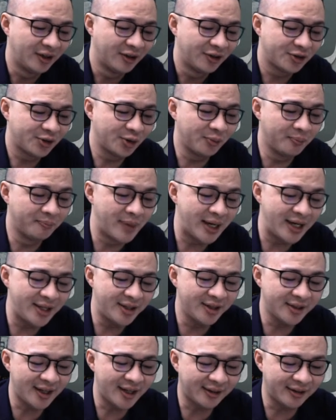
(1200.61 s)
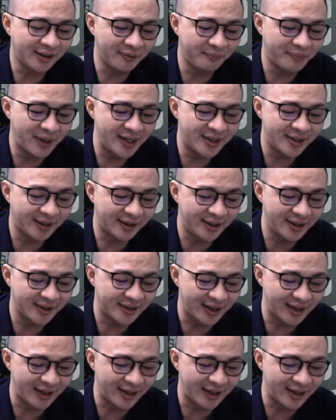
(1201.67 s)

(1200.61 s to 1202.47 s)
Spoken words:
So major sector basically is